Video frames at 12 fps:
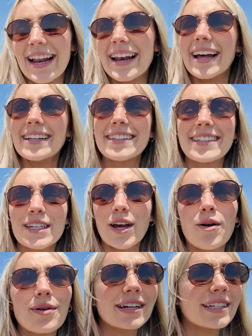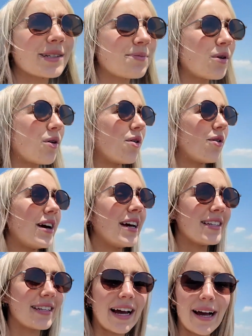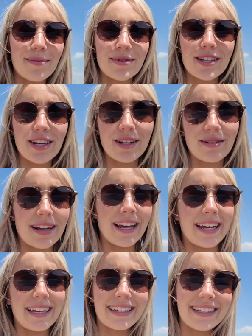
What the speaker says: Let's go explore. It is absolutely